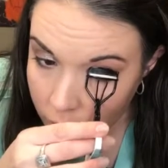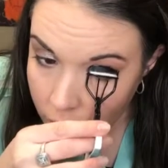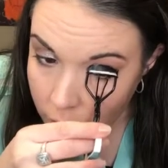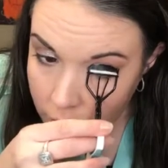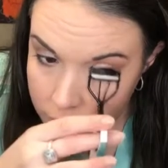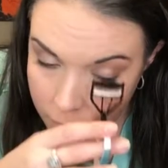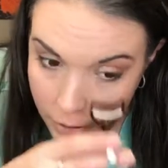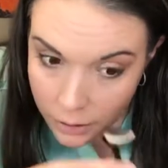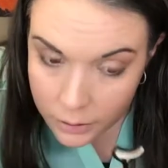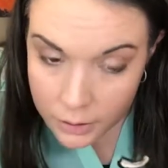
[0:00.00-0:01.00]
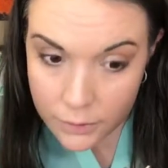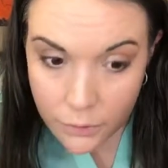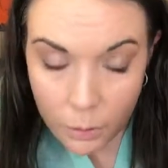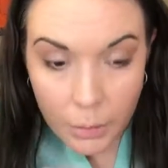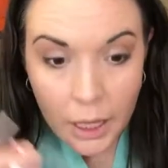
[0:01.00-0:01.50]
the next product is
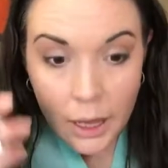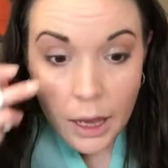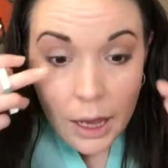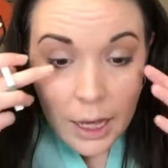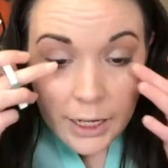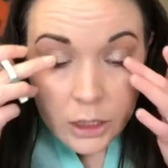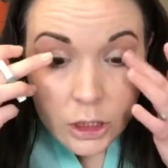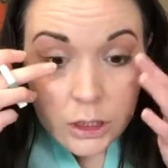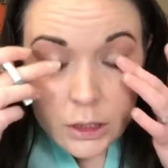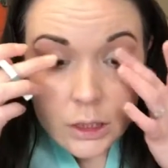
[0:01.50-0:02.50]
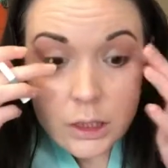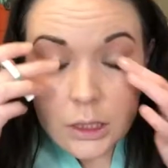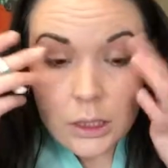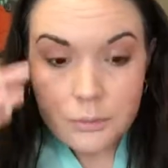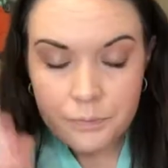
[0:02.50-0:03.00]
for my lashes.